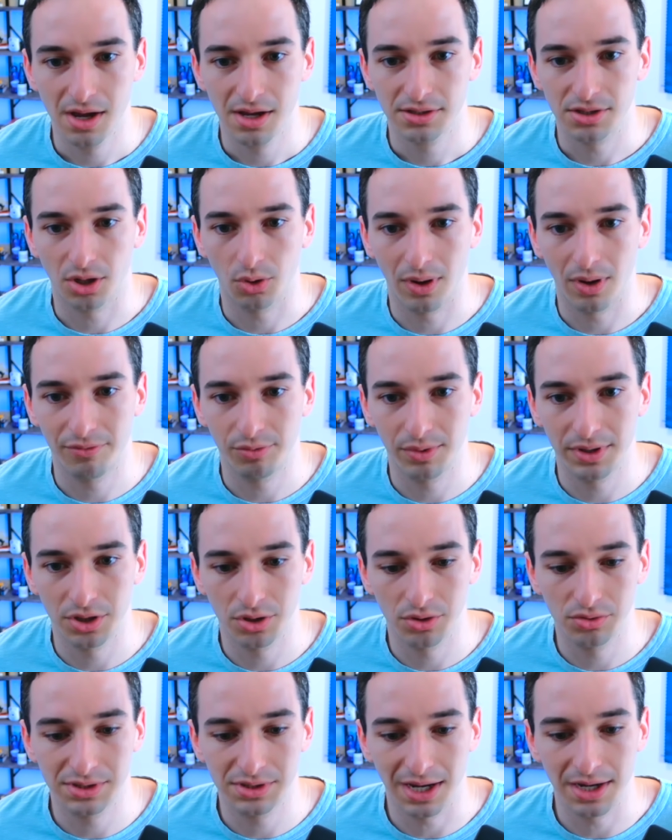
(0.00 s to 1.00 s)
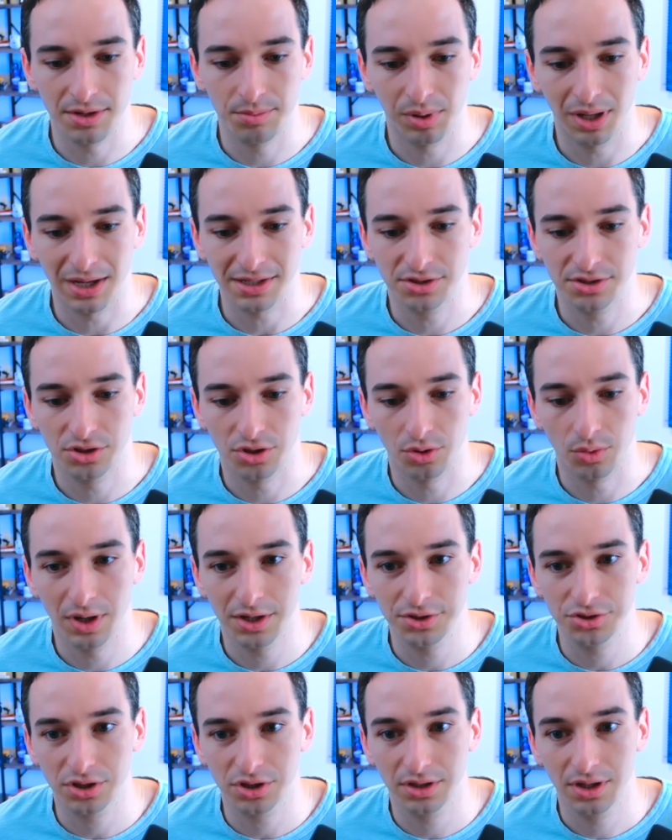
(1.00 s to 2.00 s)
So if we do, say, plus two
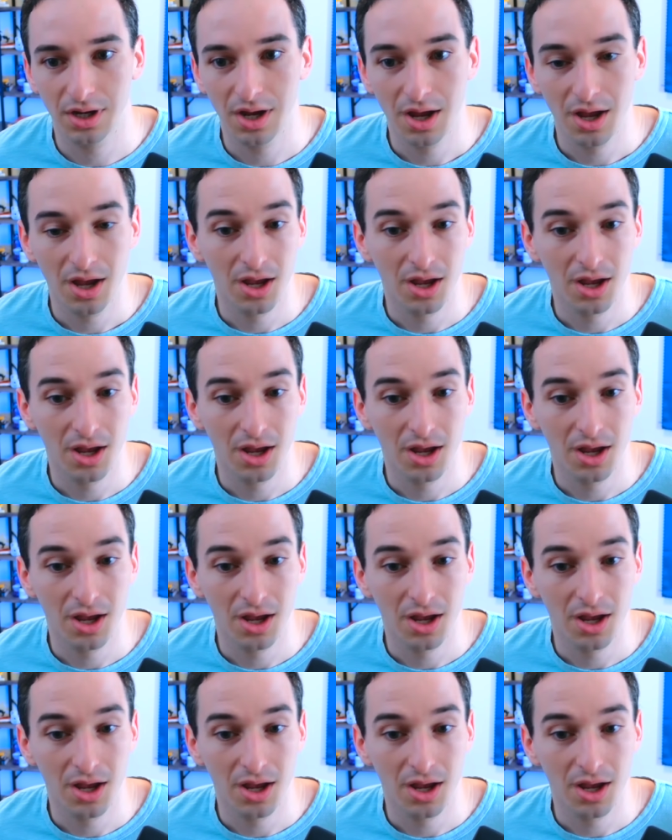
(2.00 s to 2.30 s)
hundred,